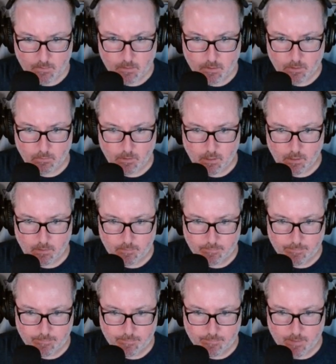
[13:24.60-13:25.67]
You're not
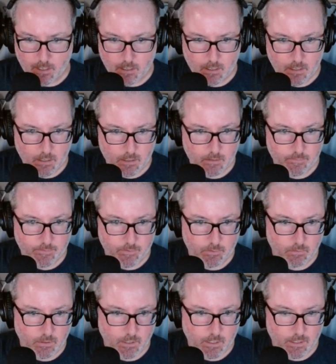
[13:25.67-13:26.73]
5,
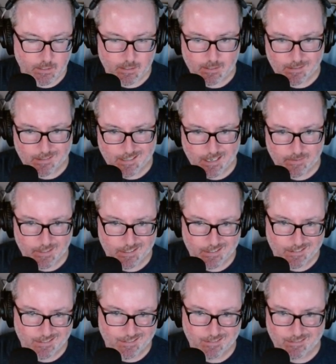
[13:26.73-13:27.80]
you're not
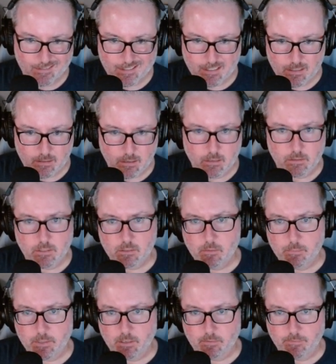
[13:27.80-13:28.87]
7. oh, let's go
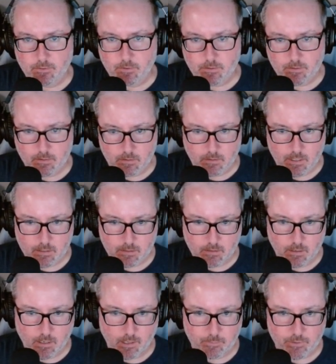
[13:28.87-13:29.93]
up here first. There's less
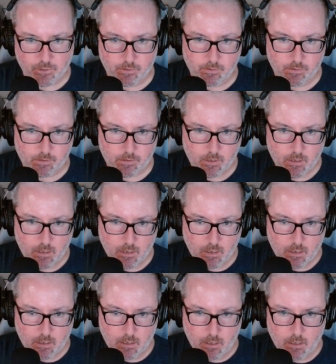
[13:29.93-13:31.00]
options.
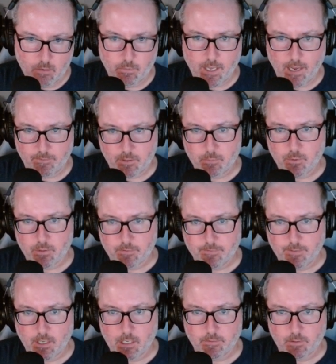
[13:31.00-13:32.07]
We have to put a
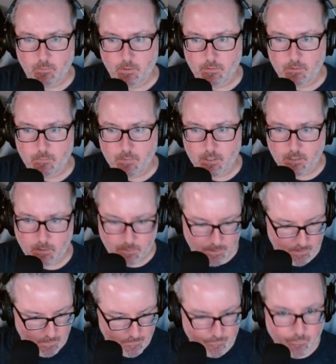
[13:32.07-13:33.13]
5 in one of them. It goes
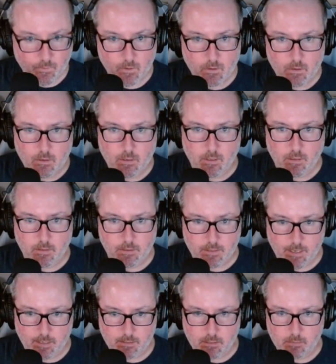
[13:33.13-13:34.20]
here. Then this
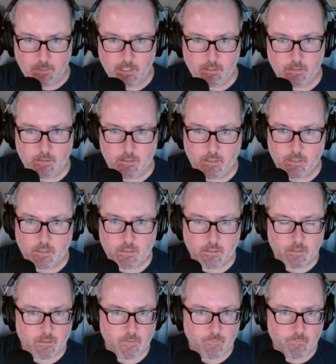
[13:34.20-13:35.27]
has to be a
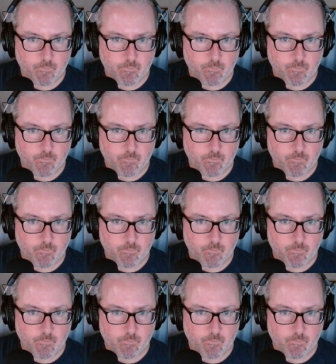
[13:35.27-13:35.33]
6.